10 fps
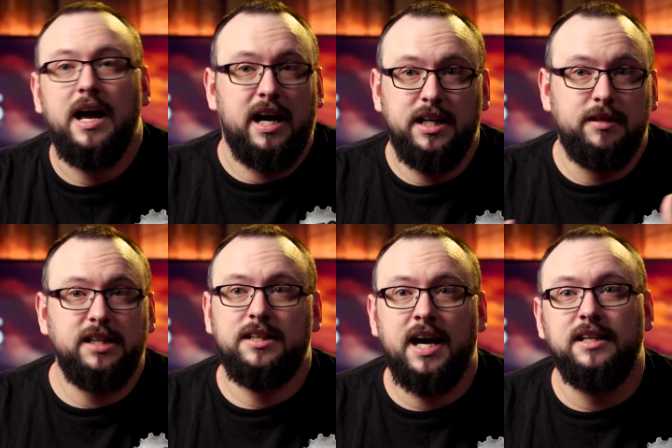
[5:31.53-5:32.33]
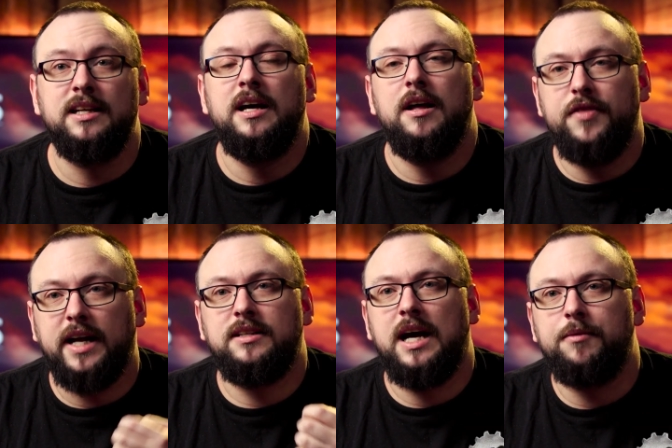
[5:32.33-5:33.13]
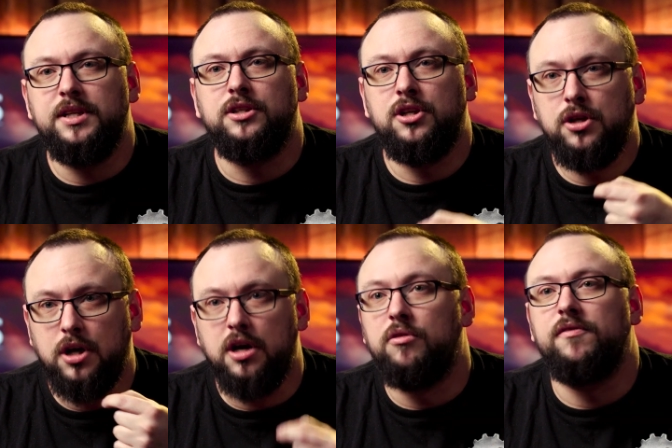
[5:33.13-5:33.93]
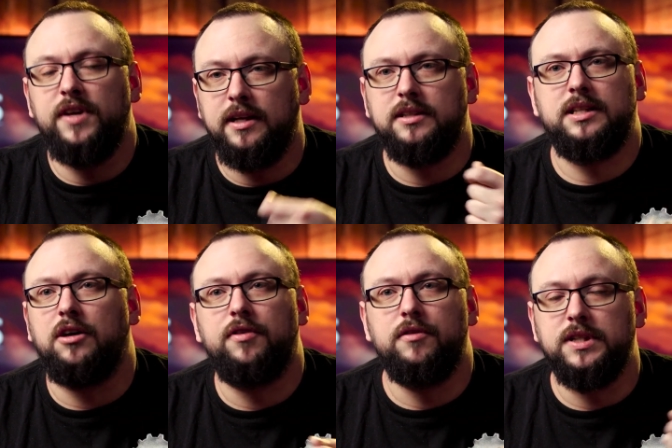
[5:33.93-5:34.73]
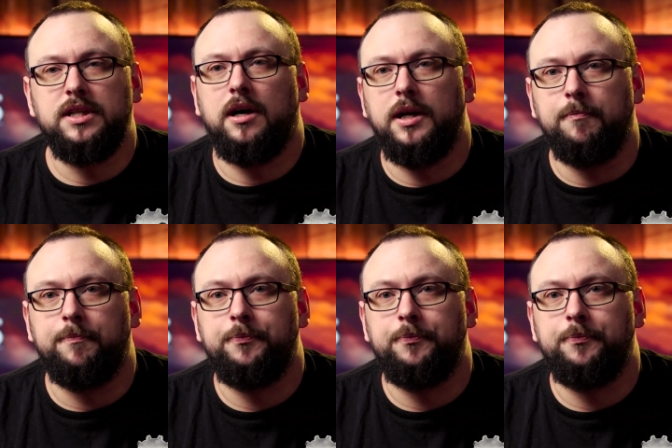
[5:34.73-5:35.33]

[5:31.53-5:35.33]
And in this case, that depth is going to reveal itself over time.